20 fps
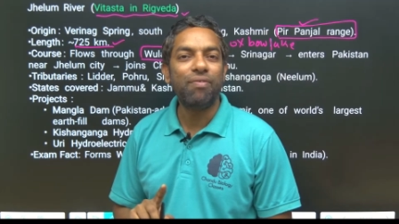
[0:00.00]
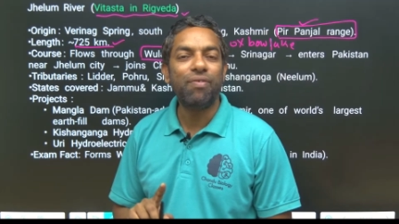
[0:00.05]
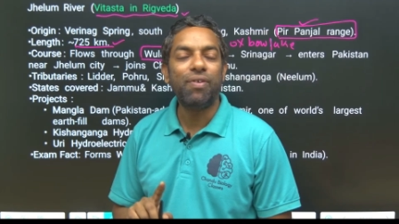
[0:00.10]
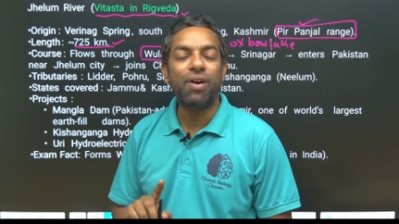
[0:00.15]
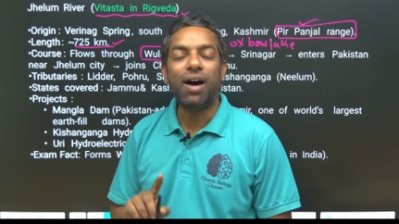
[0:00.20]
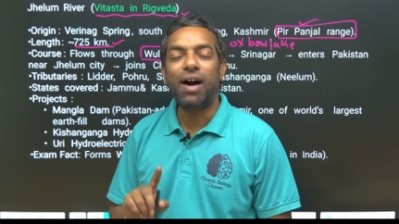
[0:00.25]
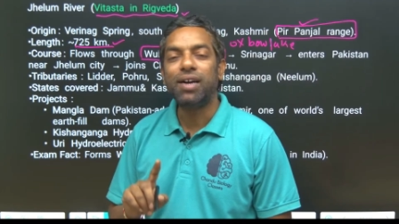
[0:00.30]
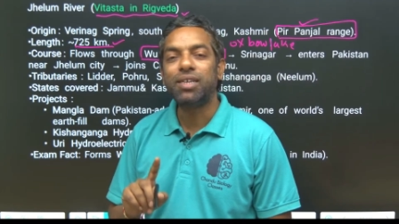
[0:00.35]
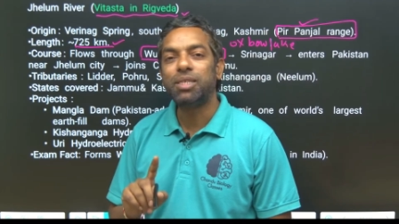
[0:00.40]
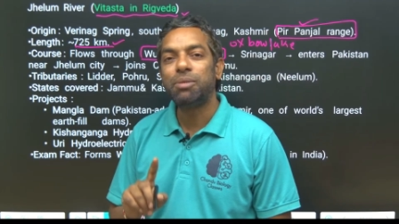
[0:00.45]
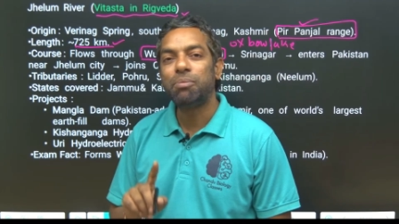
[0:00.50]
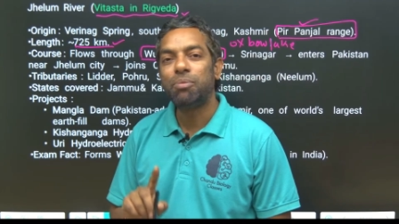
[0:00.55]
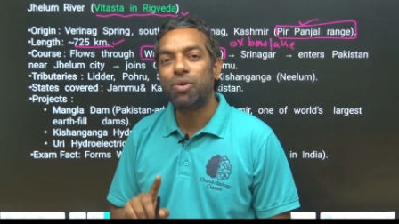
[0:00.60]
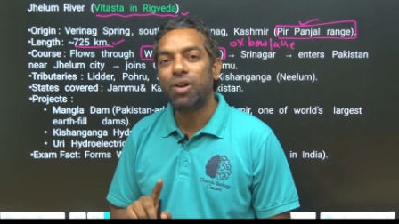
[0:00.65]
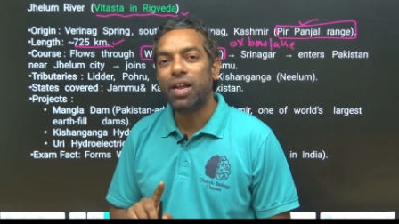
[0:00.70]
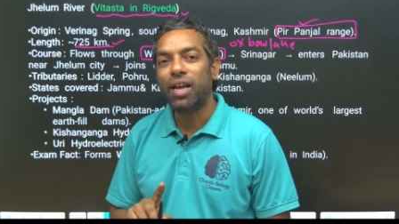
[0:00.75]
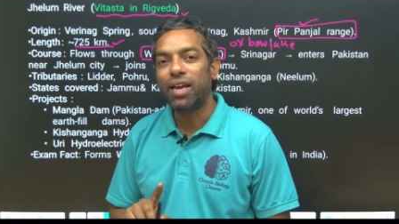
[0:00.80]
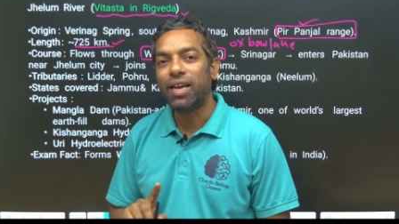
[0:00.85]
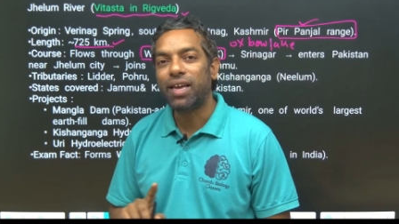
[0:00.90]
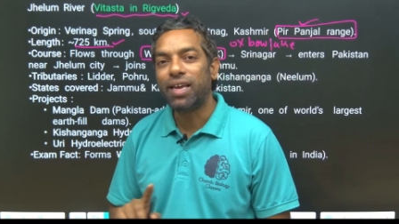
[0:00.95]
Oxbow
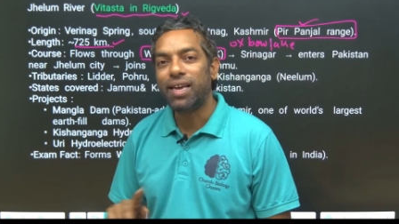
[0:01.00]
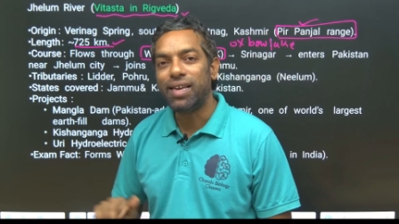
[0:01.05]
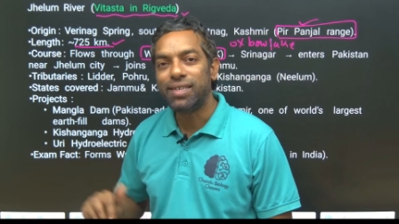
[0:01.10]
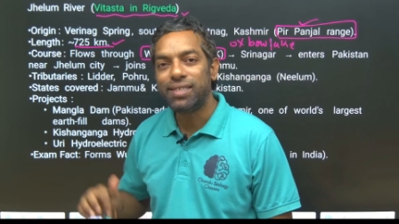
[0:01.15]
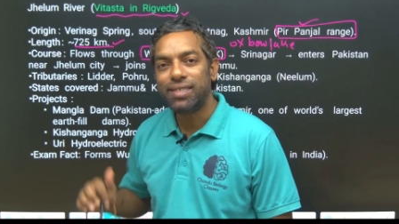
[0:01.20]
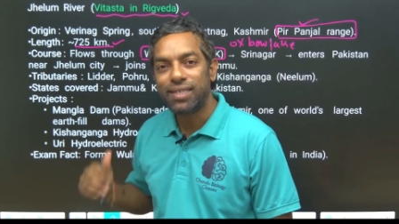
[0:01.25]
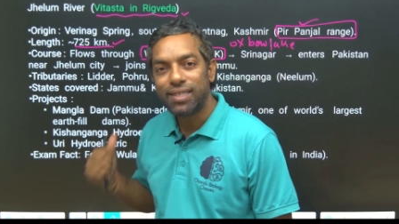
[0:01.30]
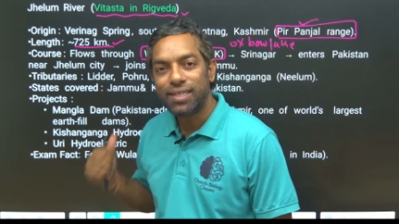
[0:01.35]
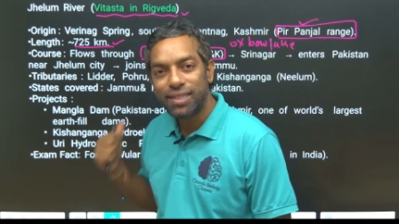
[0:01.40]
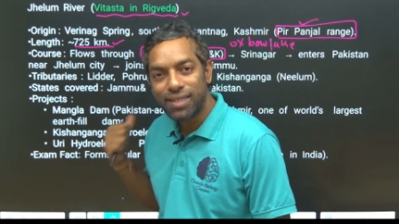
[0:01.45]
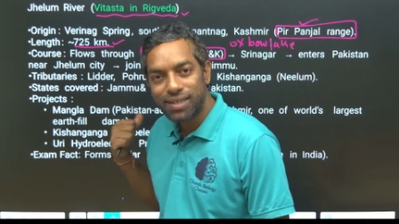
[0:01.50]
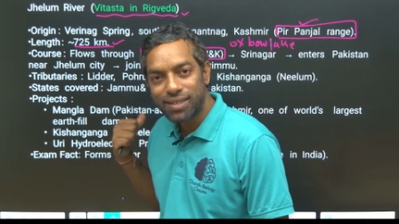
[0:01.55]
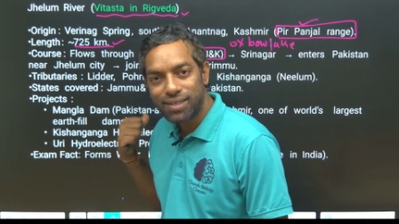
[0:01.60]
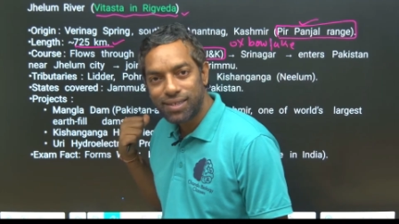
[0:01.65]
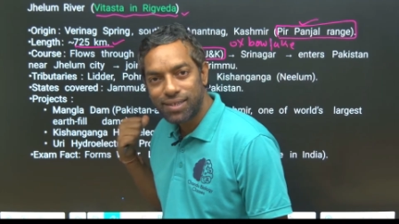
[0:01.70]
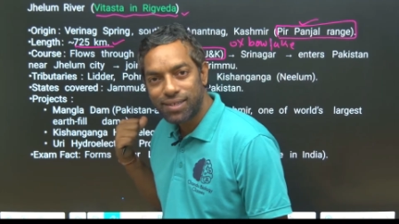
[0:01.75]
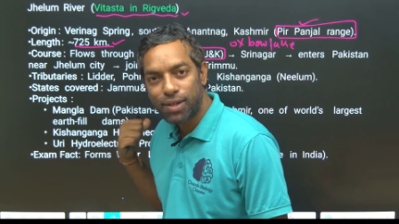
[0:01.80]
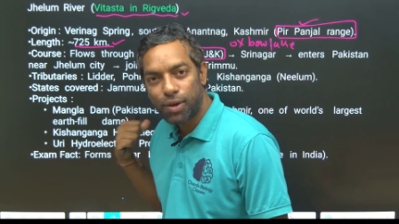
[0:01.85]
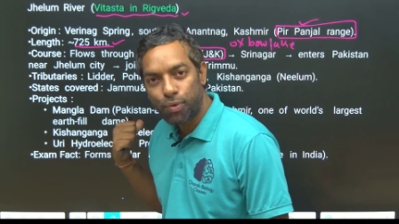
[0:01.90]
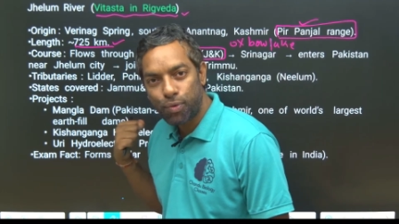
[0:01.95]
Lake is, this
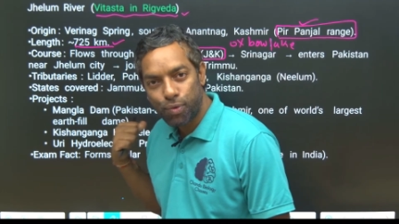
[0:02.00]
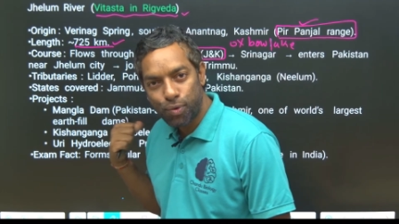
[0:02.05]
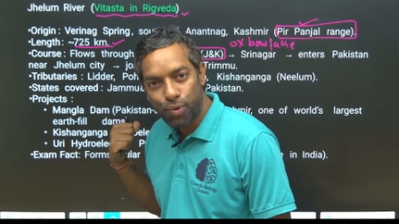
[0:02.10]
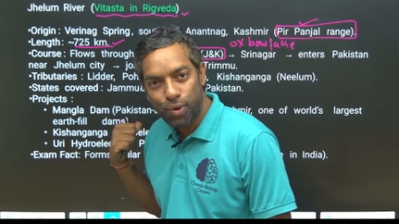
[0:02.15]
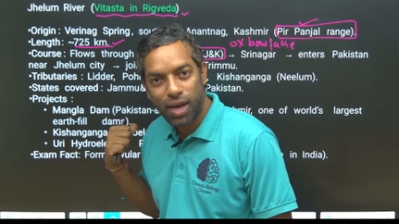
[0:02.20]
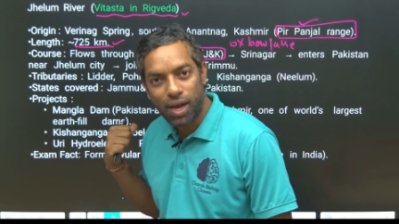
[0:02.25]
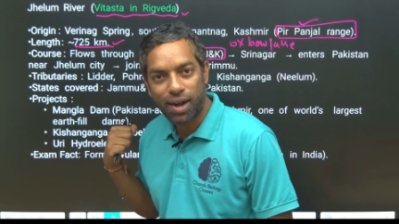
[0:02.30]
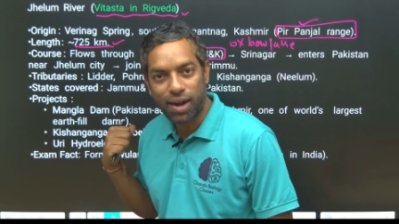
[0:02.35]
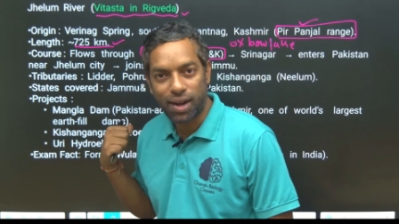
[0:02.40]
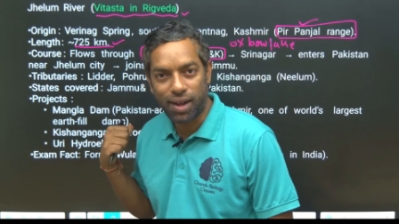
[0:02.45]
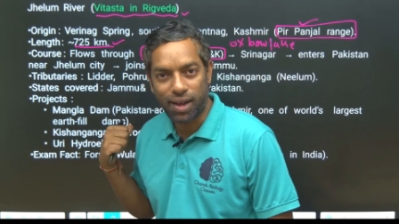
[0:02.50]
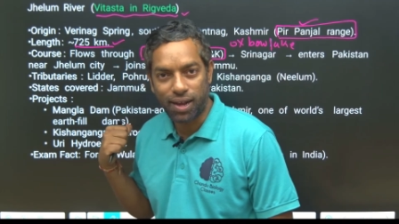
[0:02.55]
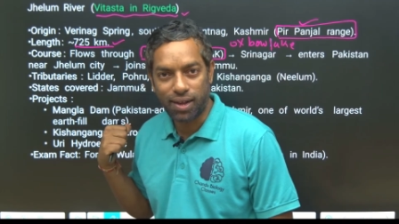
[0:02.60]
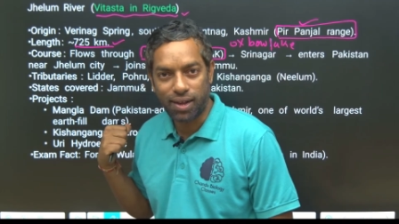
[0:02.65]
is the Ular Lake.